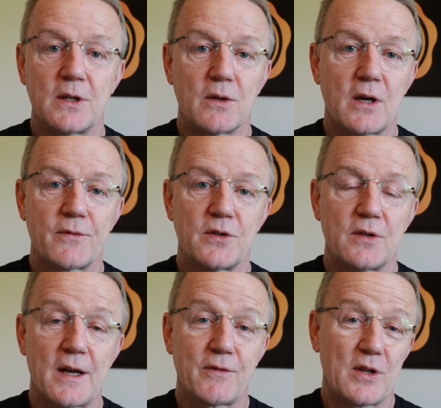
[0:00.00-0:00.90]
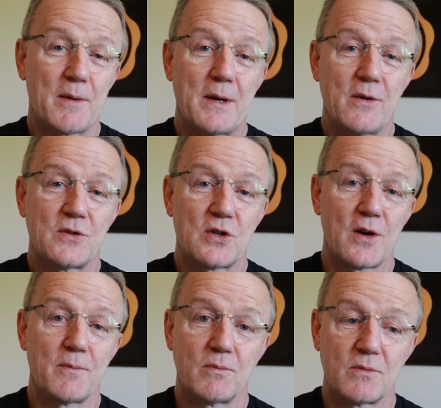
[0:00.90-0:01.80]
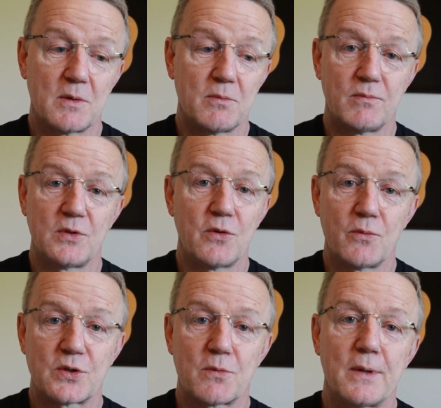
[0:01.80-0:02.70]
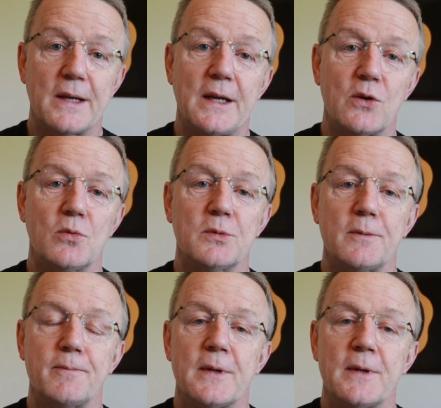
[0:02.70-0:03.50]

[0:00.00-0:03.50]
After that period of time, the urine was completely normal.